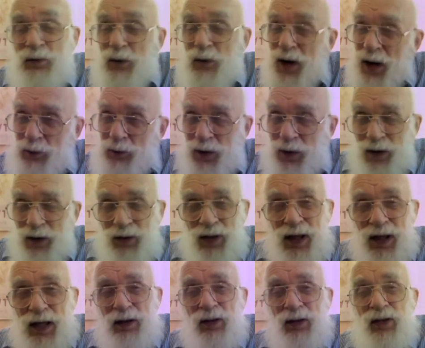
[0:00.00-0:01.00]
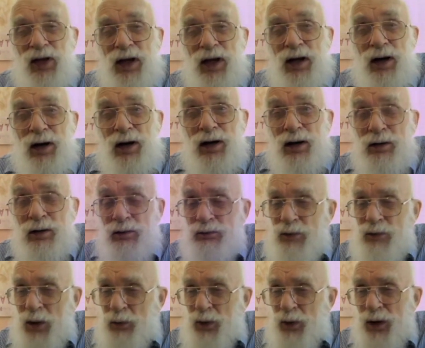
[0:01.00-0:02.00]
we're coming to the end of the year, and
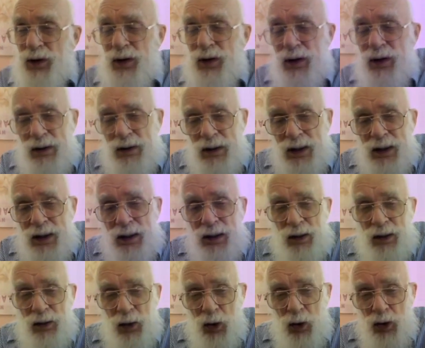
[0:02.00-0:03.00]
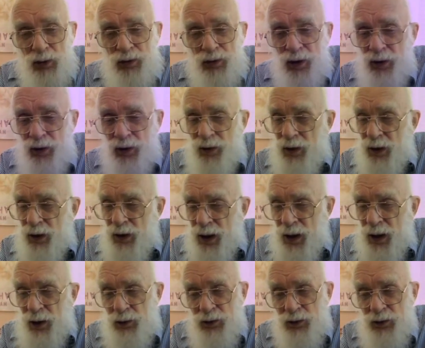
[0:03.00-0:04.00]
people uh, look over their
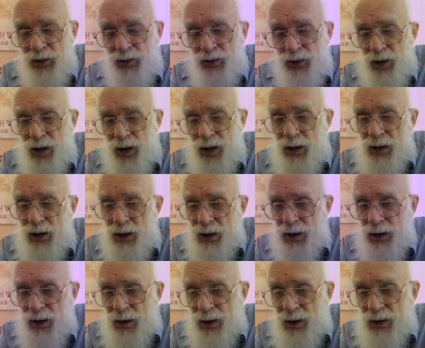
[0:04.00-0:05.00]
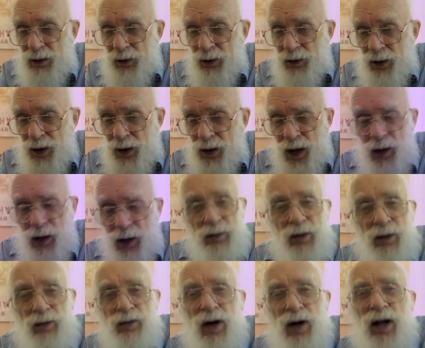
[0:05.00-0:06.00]
accounts and say uh, to their
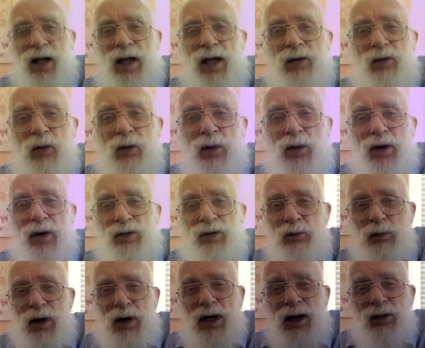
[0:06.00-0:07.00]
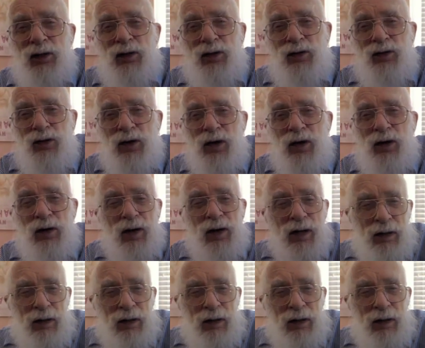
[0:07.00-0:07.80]
accountant, Should I give away some money this year?